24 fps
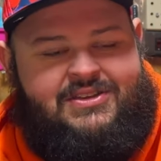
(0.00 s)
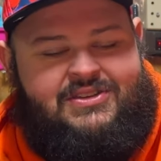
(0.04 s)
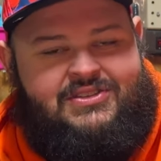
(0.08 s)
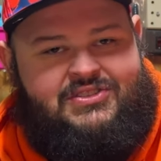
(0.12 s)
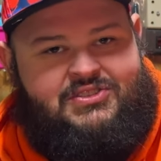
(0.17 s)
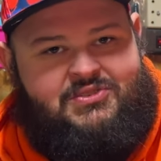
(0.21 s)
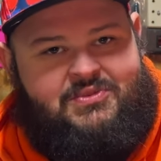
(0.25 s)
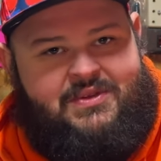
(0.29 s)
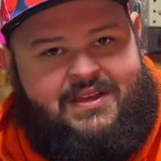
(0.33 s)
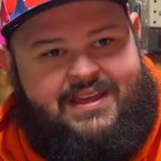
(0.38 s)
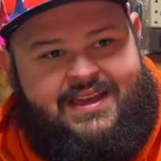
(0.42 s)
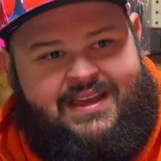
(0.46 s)

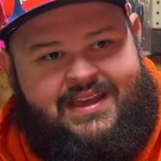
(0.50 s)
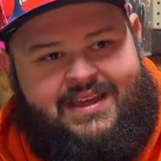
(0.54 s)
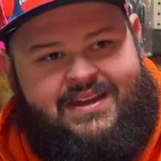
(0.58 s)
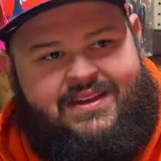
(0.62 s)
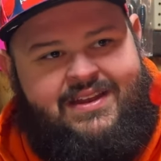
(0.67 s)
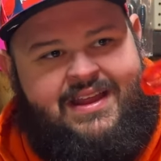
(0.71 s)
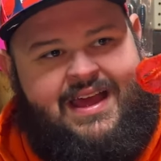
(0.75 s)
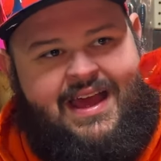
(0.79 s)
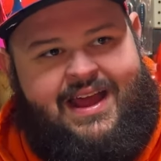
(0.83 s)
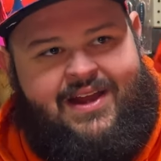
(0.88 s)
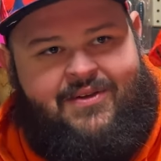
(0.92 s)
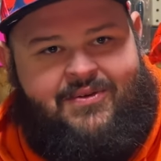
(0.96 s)
So
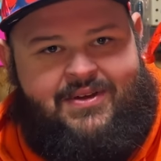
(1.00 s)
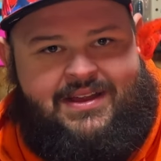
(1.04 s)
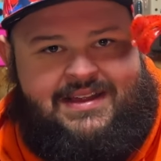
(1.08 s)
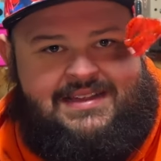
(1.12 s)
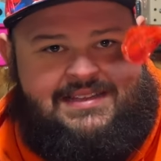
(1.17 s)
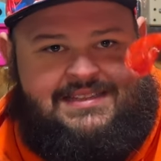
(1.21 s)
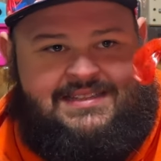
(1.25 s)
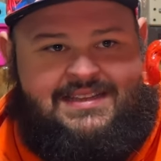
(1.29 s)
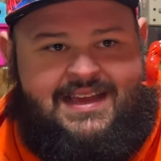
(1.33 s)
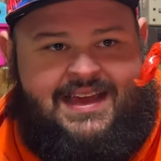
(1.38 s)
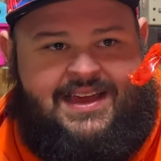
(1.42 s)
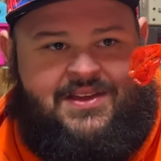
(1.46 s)
again, I rig it
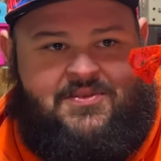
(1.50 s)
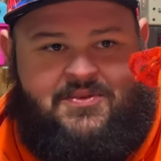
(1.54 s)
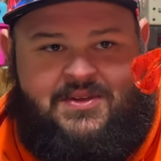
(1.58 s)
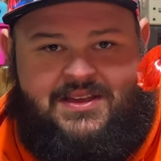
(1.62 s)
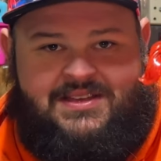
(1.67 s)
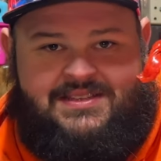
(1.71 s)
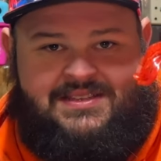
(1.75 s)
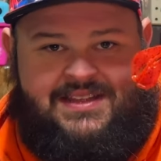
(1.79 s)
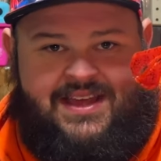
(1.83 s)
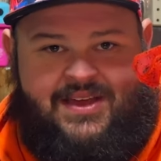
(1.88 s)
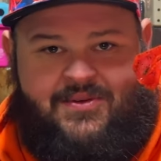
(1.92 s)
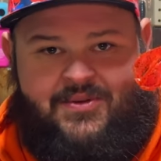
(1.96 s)

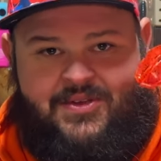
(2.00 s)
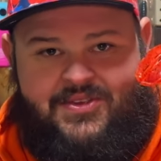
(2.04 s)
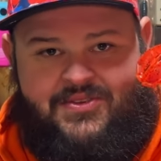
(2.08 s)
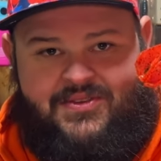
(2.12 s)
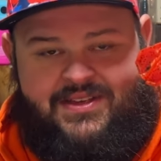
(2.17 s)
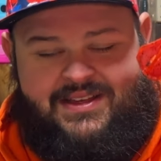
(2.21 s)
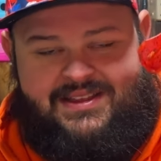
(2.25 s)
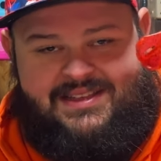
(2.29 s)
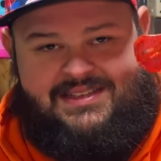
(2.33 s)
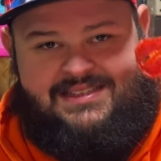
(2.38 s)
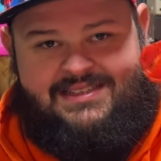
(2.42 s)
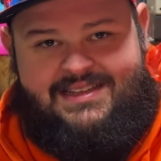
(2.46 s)
sideways. That way you
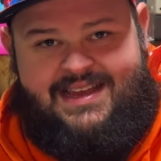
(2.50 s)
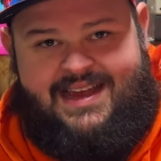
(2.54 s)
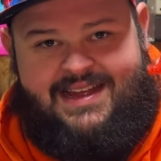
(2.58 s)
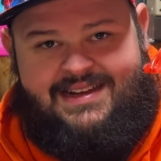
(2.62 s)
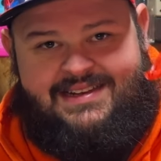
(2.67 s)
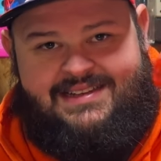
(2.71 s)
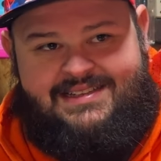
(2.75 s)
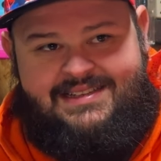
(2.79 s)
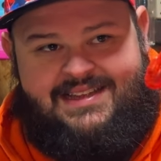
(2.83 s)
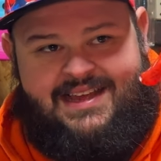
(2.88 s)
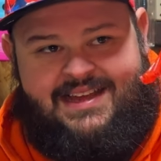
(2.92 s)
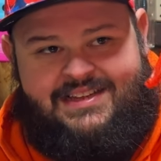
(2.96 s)
get the side
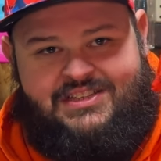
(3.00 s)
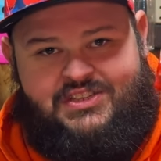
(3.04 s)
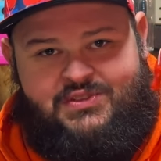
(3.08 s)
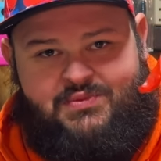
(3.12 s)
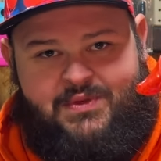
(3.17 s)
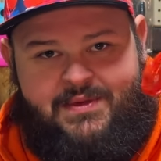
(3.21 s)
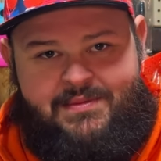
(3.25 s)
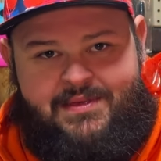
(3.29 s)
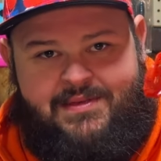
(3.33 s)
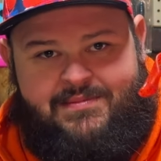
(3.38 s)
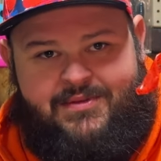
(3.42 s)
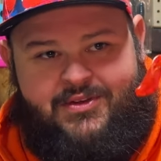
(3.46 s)
to side
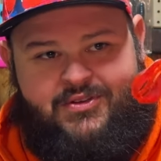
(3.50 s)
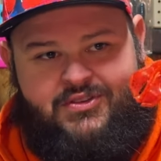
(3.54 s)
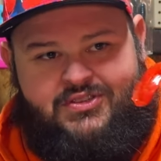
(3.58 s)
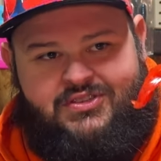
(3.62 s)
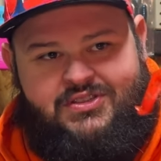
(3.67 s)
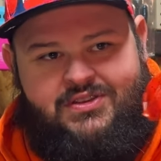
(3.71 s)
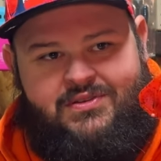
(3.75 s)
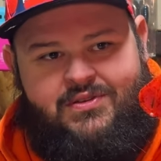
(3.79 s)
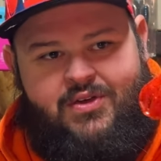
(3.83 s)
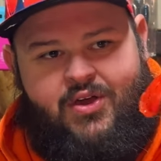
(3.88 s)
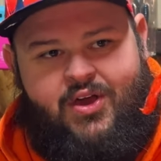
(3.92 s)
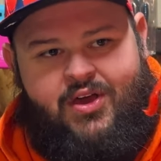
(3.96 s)
swimming
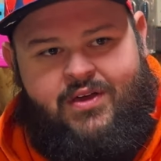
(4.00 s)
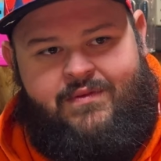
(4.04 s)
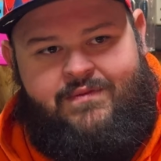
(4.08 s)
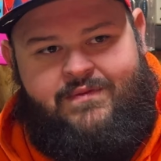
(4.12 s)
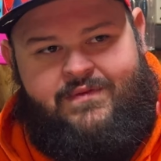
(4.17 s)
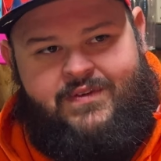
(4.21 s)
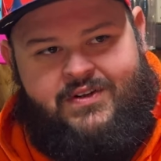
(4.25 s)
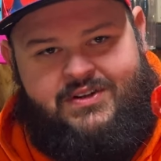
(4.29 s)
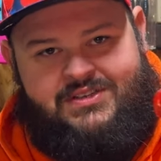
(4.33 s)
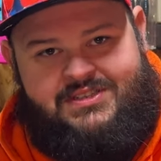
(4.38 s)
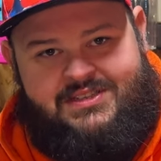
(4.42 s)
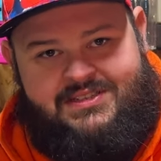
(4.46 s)
motion
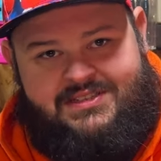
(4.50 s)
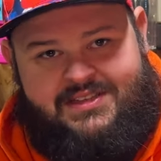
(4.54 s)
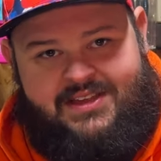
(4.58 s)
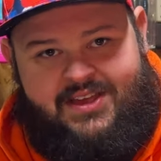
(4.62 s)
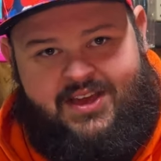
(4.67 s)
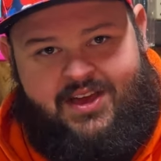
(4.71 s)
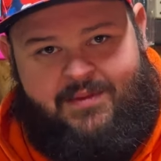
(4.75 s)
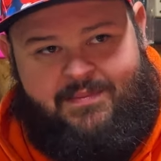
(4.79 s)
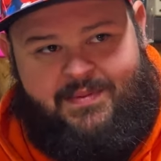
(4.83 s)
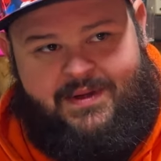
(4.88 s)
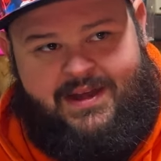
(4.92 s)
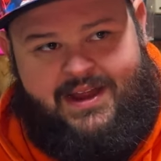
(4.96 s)
versus the
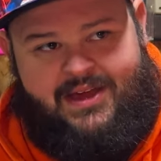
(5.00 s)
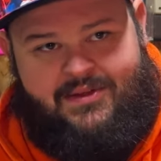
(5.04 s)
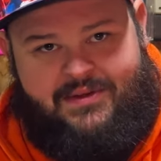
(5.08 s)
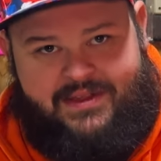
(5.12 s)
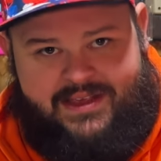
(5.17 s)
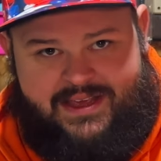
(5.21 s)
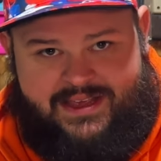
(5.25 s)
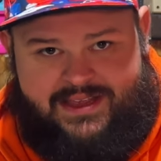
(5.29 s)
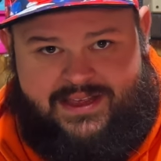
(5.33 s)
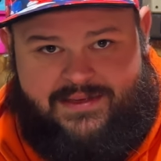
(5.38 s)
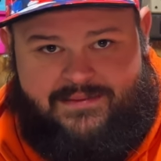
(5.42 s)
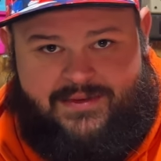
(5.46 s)
up and down
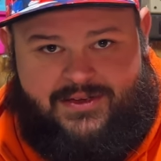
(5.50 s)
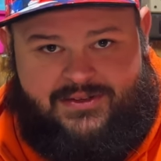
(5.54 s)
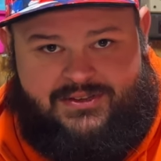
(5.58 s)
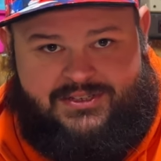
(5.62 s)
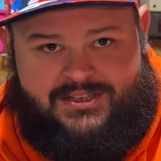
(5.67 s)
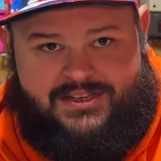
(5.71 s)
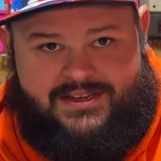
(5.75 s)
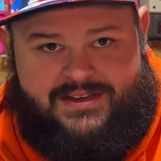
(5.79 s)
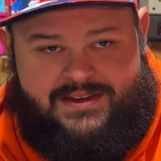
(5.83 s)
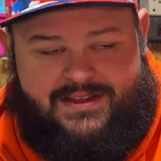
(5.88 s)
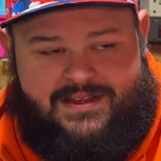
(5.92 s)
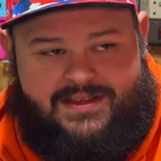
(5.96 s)
kicking
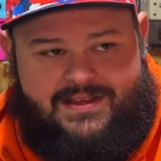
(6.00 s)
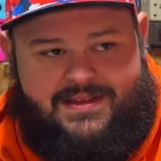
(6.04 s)
motion.